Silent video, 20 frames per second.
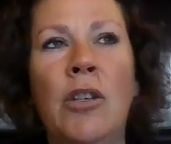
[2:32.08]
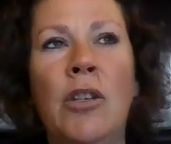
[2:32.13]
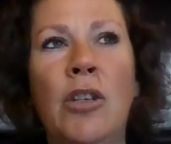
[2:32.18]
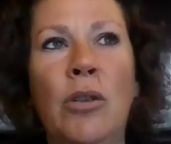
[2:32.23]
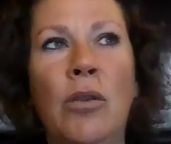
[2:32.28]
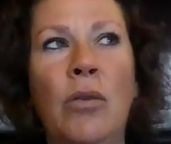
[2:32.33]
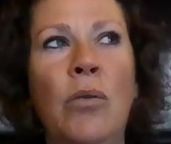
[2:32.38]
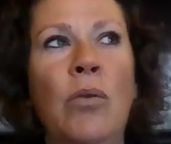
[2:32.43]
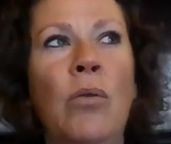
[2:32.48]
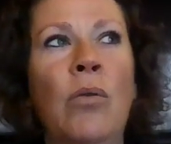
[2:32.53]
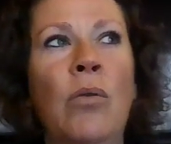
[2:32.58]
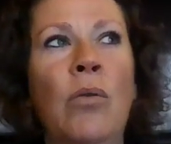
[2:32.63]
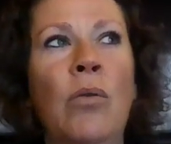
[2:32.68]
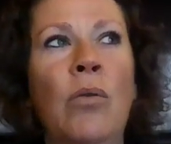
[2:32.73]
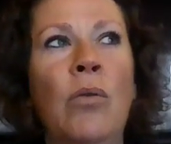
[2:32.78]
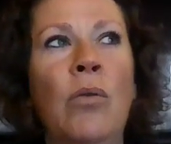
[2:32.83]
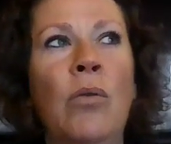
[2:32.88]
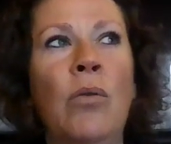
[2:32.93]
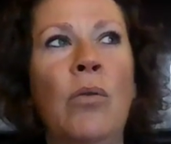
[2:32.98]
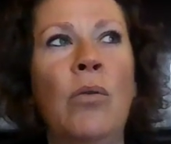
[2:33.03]
to,
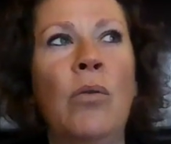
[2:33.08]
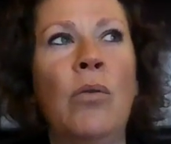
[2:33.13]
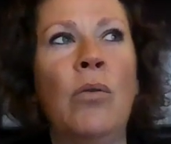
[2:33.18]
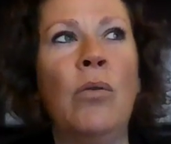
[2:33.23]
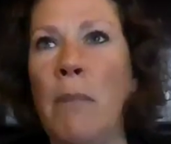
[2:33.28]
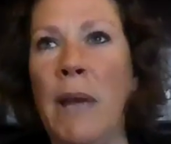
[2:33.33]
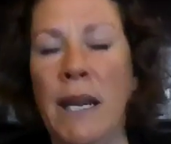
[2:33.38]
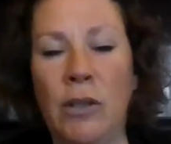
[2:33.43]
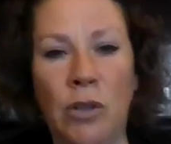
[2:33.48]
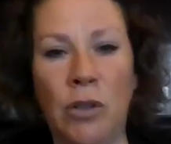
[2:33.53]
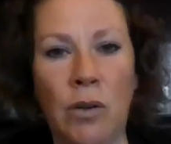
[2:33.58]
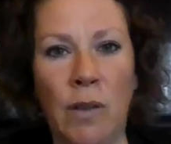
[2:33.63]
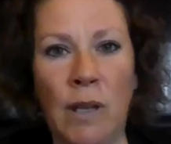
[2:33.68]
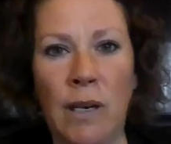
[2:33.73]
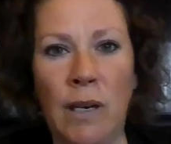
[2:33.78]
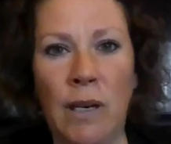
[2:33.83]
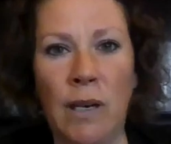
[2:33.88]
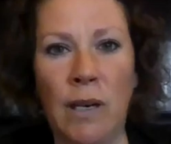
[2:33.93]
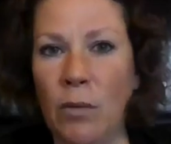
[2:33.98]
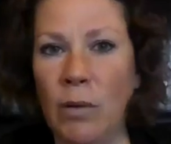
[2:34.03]
make sure
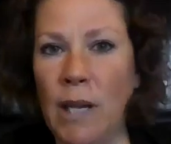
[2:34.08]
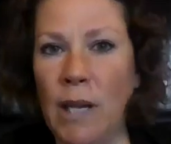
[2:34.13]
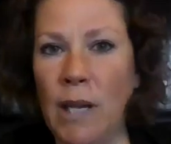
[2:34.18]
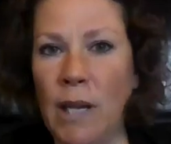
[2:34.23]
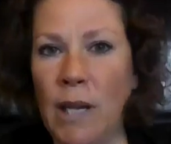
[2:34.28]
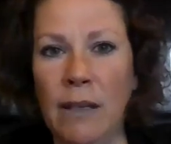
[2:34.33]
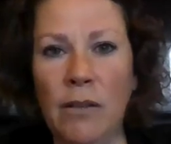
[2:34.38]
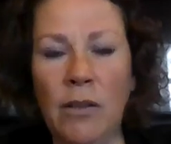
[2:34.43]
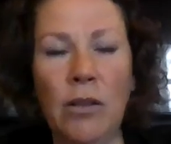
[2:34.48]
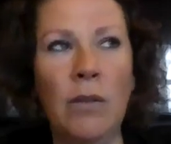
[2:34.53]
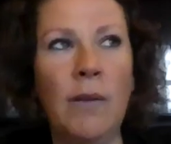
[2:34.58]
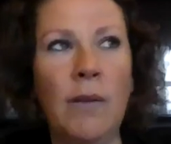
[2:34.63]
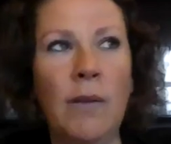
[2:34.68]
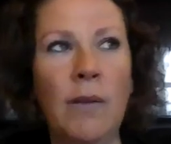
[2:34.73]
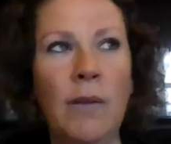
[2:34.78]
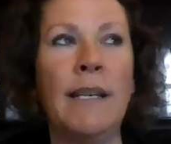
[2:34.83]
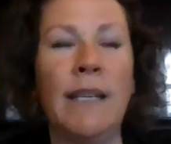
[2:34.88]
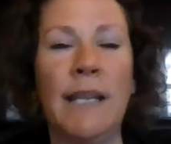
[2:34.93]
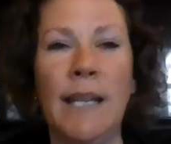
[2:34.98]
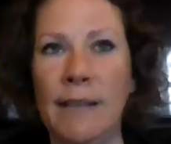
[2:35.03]
that it's okay to do
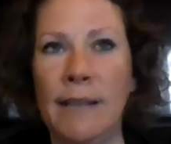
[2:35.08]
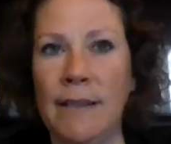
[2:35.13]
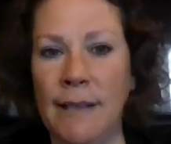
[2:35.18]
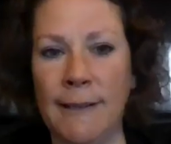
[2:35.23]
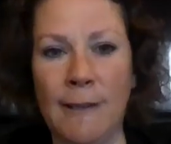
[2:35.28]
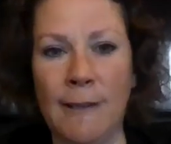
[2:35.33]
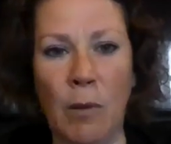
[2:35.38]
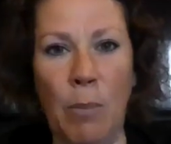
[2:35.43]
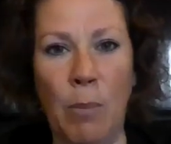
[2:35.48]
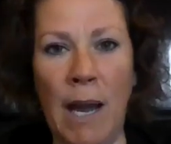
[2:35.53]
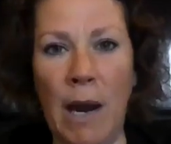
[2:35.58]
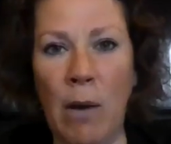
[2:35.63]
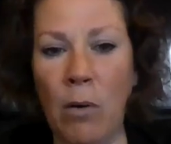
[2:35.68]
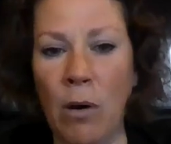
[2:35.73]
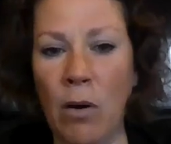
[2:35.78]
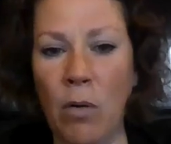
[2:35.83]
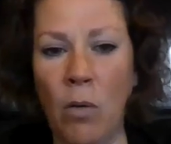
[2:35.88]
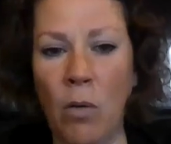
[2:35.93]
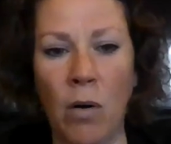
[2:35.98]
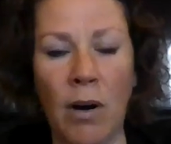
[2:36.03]
it, gets us the
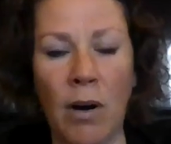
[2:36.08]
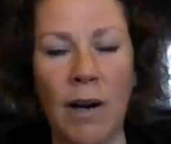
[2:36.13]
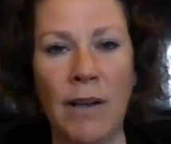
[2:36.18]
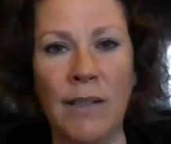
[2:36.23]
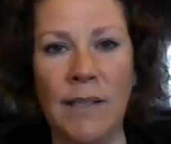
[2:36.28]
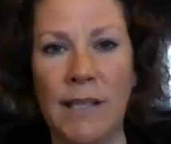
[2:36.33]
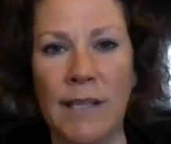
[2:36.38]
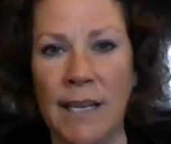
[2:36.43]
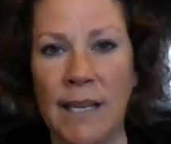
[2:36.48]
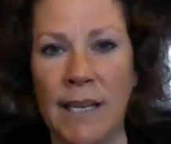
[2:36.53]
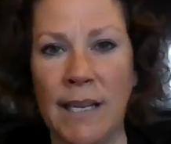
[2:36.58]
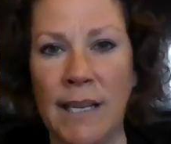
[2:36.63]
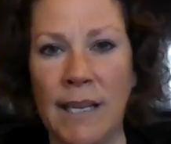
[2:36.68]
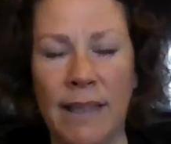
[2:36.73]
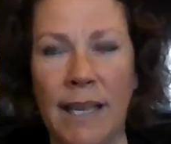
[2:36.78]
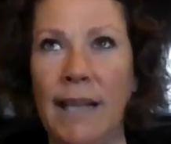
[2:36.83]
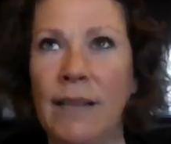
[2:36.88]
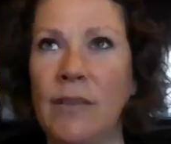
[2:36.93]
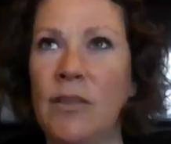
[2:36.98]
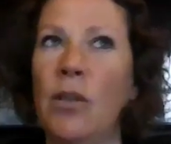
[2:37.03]
power cords, things
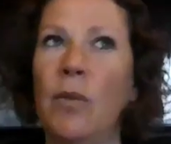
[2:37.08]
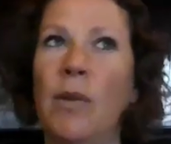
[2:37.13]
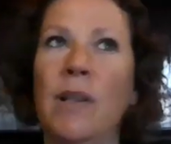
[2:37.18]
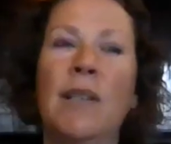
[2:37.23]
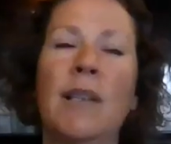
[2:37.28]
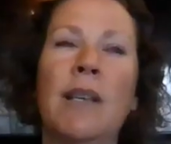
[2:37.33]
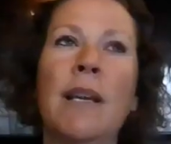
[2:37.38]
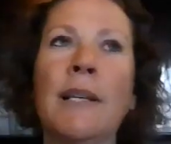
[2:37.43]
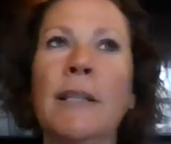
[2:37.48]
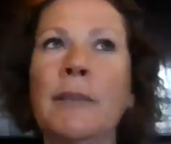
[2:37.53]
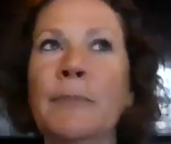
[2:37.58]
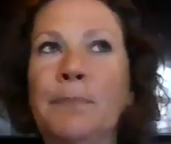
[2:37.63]
like that. So it's